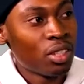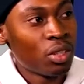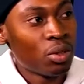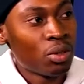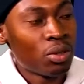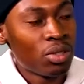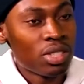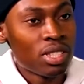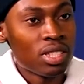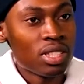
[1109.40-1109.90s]

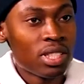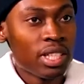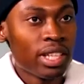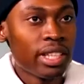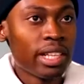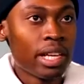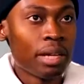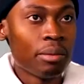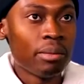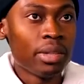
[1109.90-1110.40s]

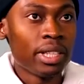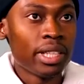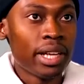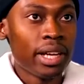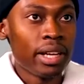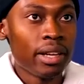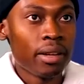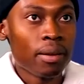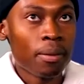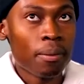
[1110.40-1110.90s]
Consistent? I mean,
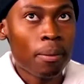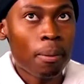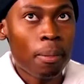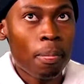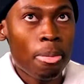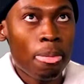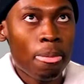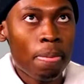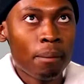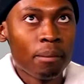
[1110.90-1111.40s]
like,
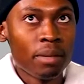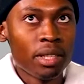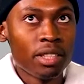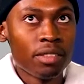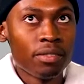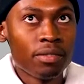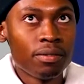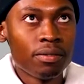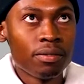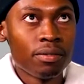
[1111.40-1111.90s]

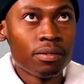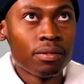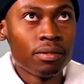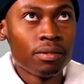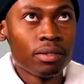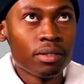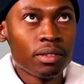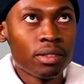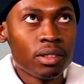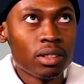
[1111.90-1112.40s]
if
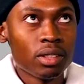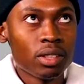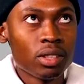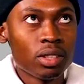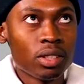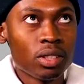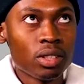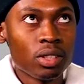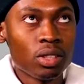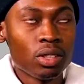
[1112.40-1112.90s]

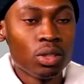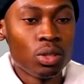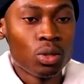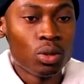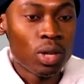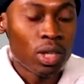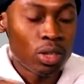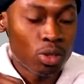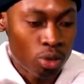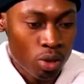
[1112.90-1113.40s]

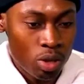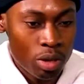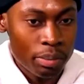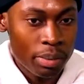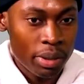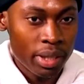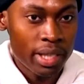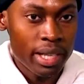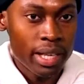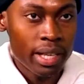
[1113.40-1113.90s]
you are
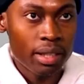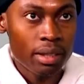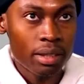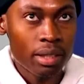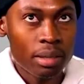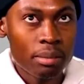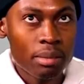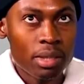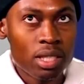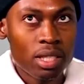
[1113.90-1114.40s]
dropping, like,
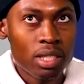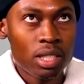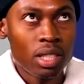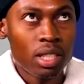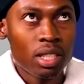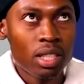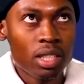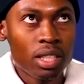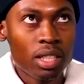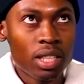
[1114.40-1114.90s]
let me
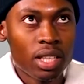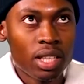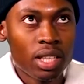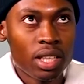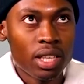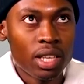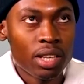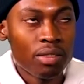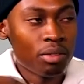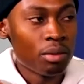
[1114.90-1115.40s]
say,
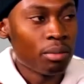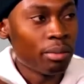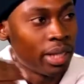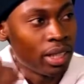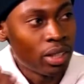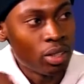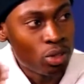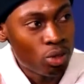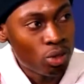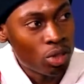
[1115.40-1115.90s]
every
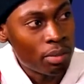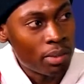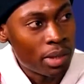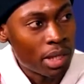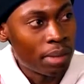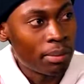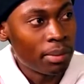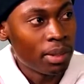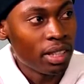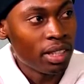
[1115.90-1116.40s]
month you drop
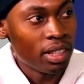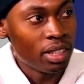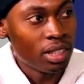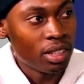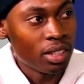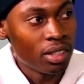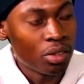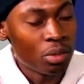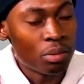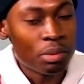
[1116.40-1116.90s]
something,
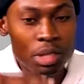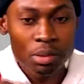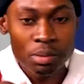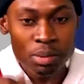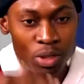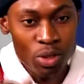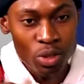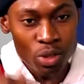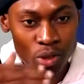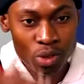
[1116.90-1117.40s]
you must
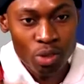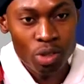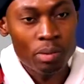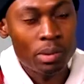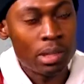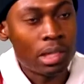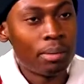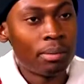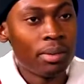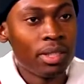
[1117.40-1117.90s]
make sure you drop
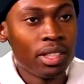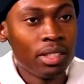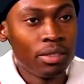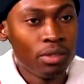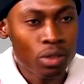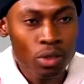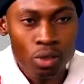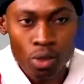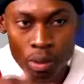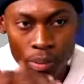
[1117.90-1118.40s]
something.
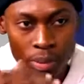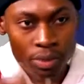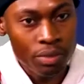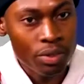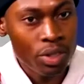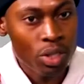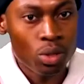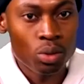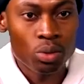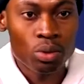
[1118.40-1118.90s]
If you're dropping
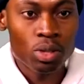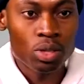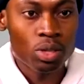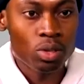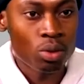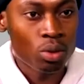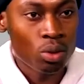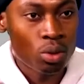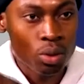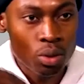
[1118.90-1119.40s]

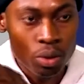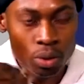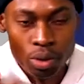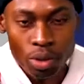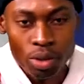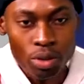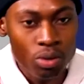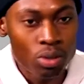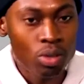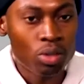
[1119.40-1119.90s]
visuals or
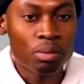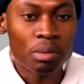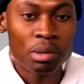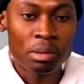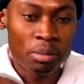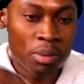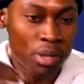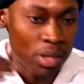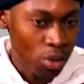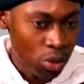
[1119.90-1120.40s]
audios, you
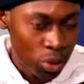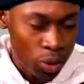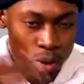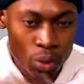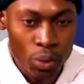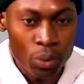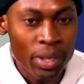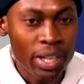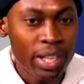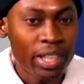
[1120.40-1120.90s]
must make sure you
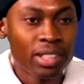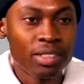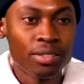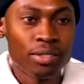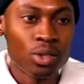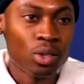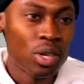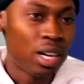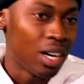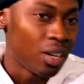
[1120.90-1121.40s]
do that.
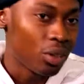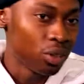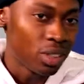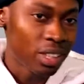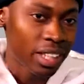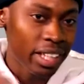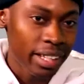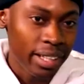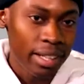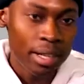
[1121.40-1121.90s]
If you are out
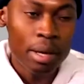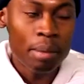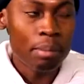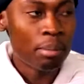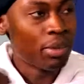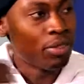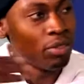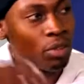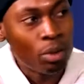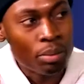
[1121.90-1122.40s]
there
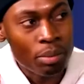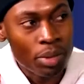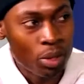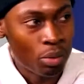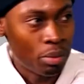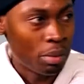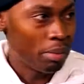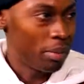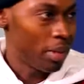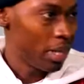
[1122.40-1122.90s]
performing,
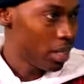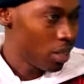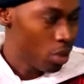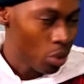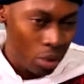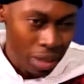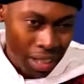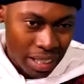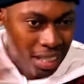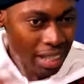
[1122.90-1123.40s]
you must make
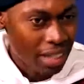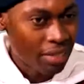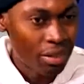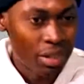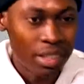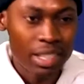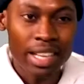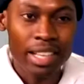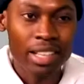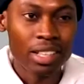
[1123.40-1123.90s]
sure that
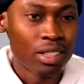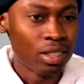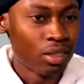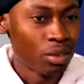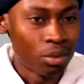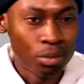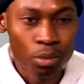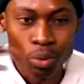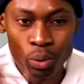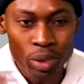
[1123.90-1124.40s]
every, like,
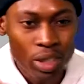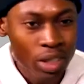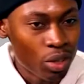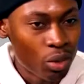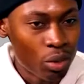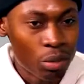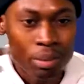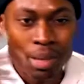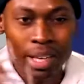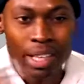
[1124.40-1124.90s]

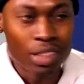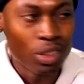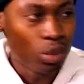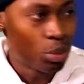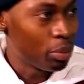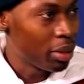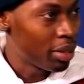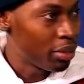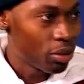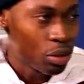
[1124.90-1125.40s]
week or month
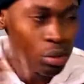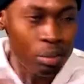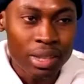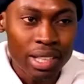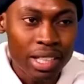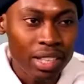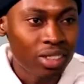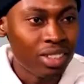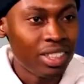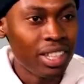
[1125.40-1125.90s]
you're
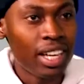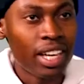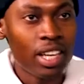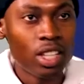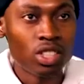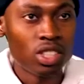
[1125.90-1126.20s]
performing out there.